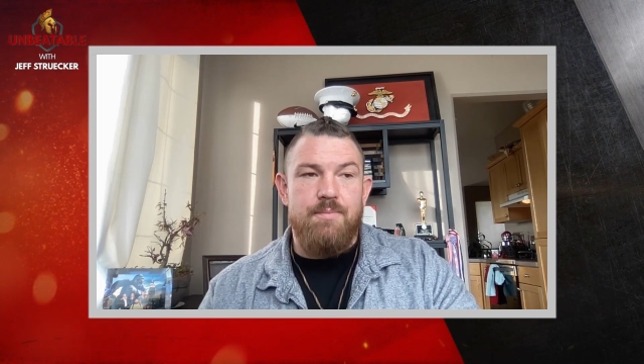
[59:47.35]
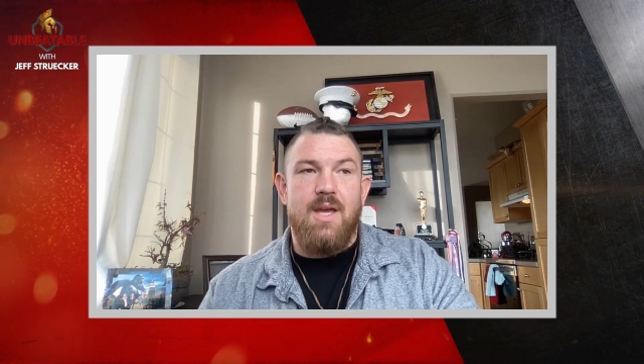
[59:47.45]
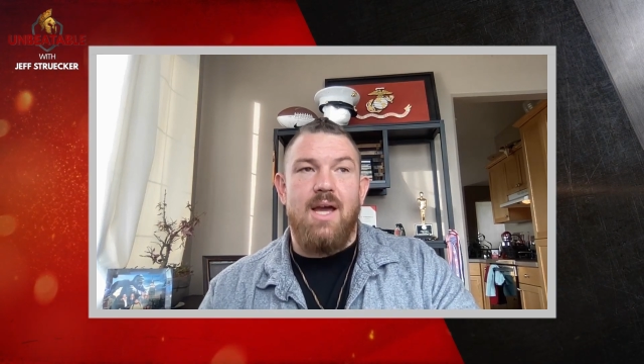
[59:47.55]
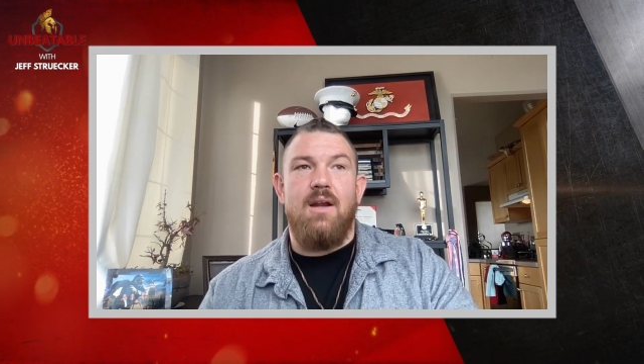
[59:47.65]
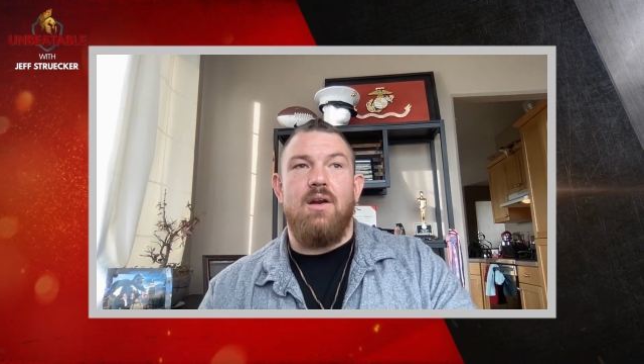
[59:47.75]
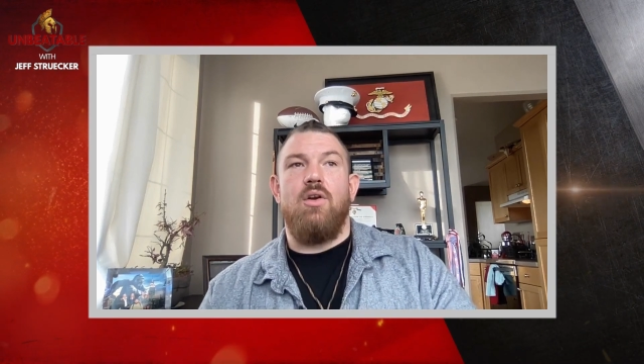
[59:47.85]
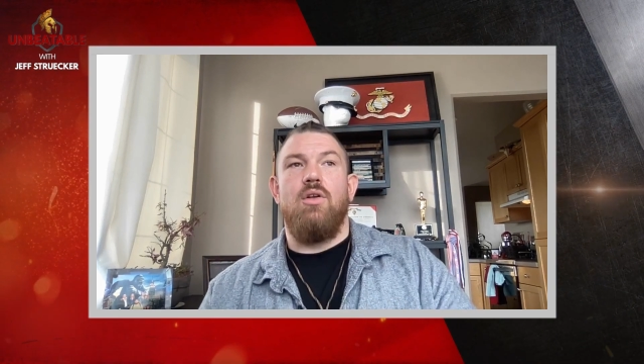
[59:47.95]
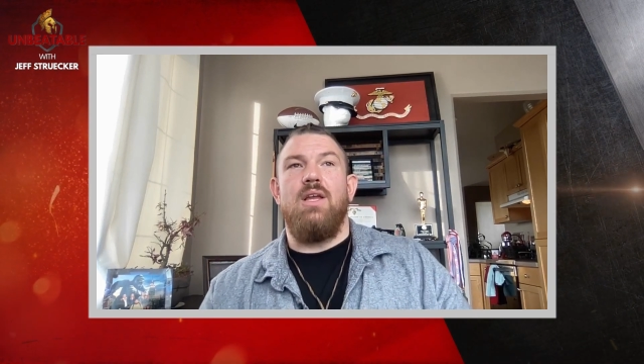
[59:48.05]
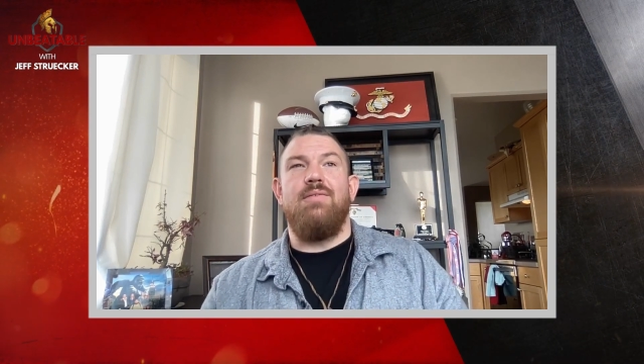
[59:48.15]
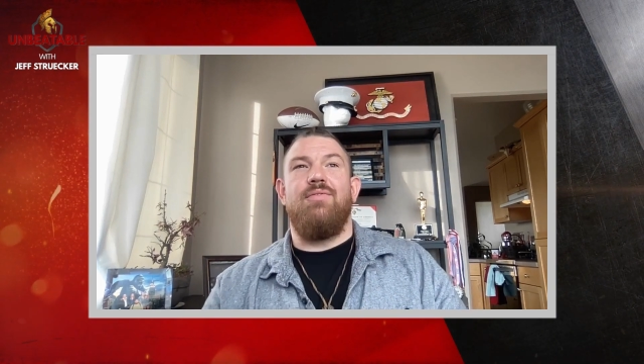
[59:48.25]
kind of
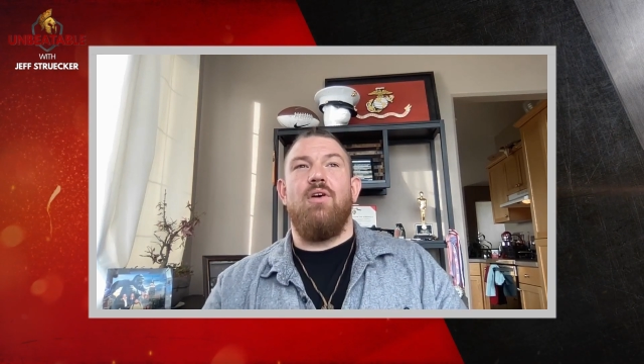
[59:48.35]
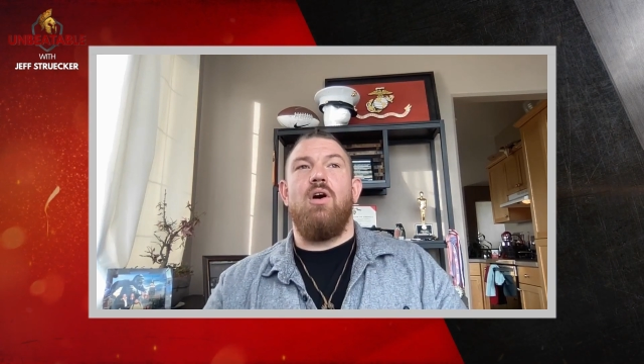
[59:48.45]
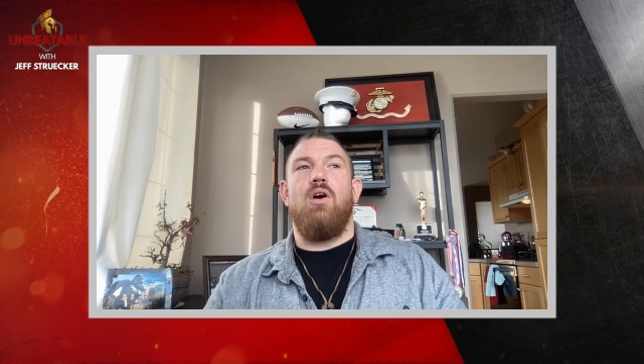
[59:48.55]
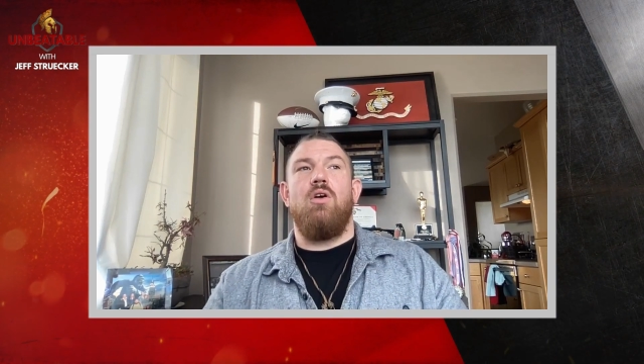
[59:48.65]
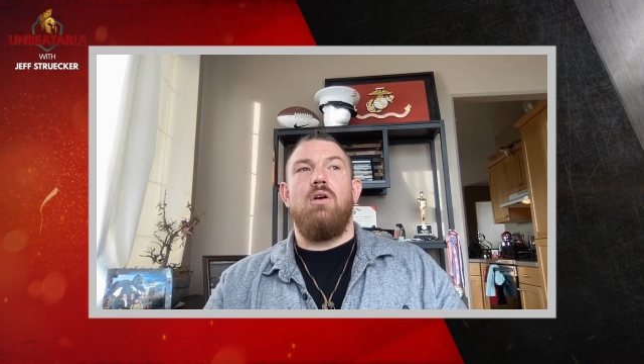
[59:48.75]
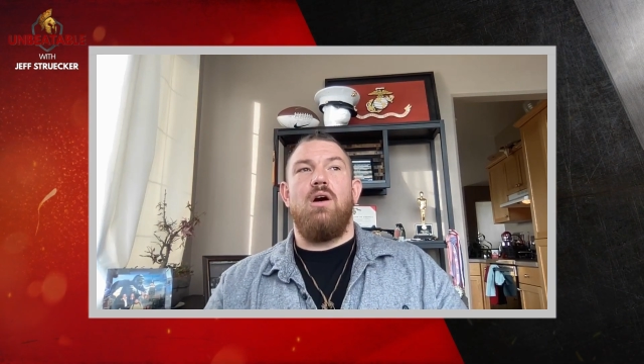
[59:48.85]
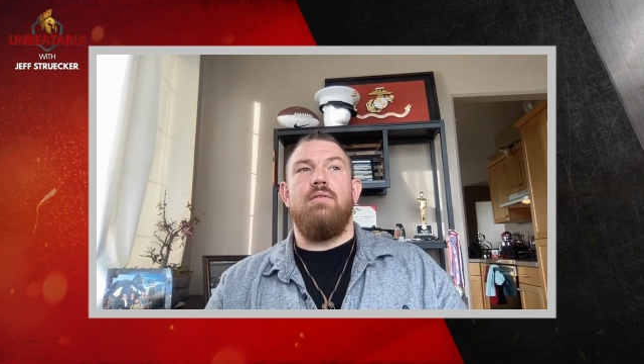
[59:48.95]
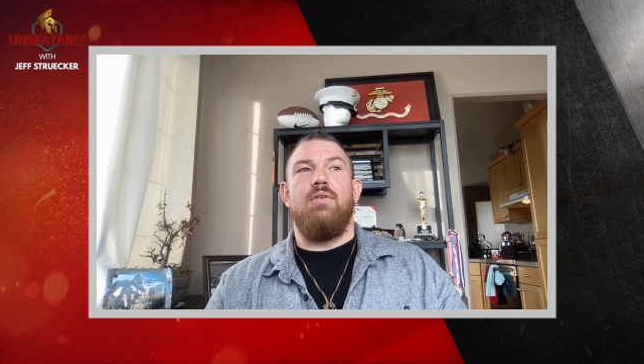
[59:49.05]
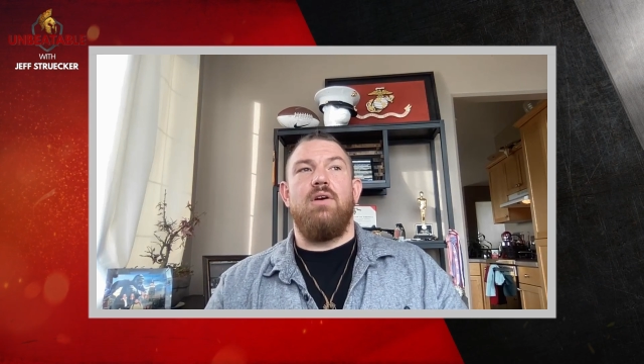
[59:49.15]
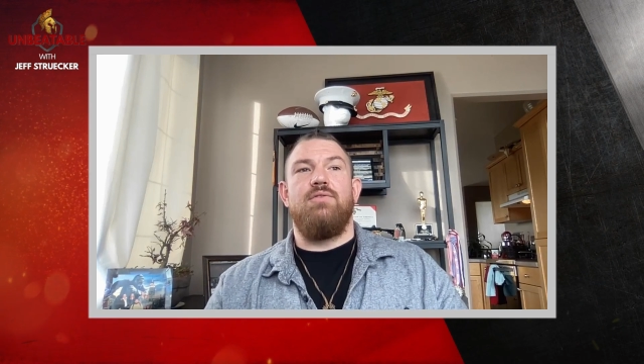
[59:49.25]
early fall
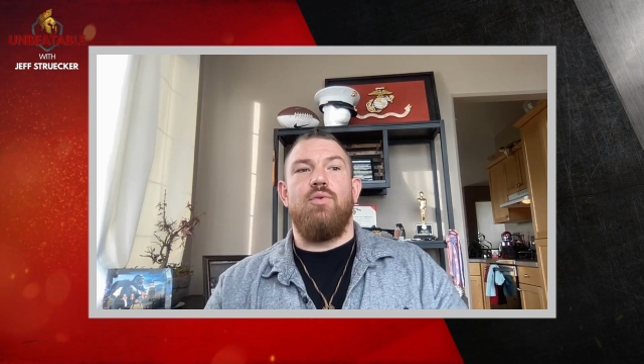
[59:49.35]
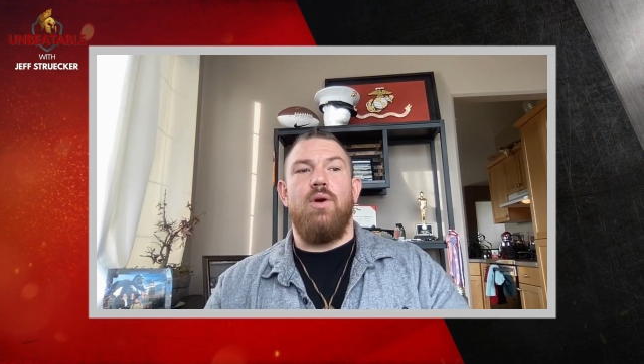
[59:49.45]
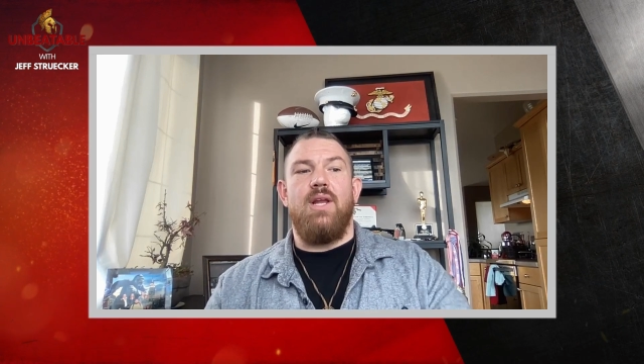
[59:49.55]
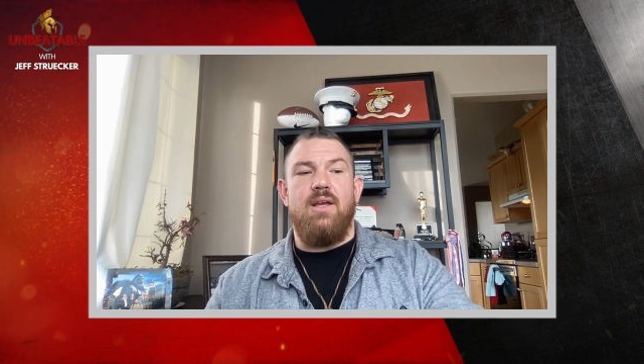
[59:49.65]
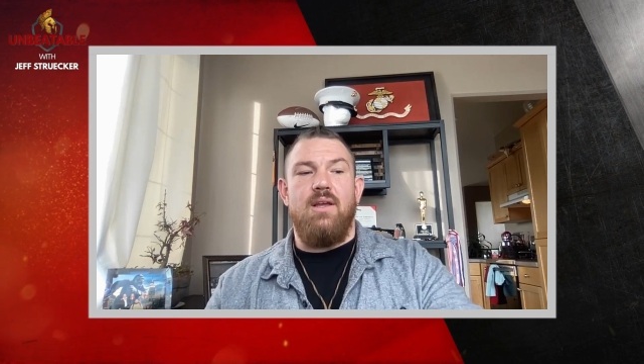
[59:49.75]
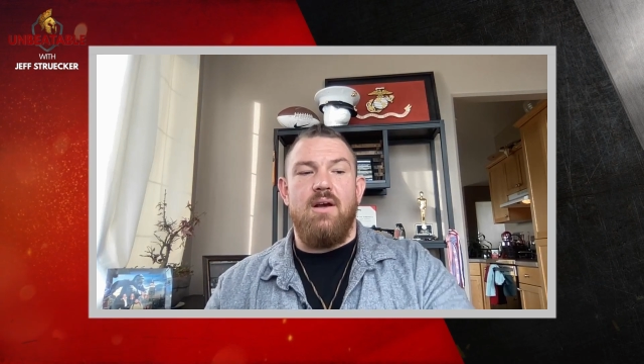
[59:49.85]
of 20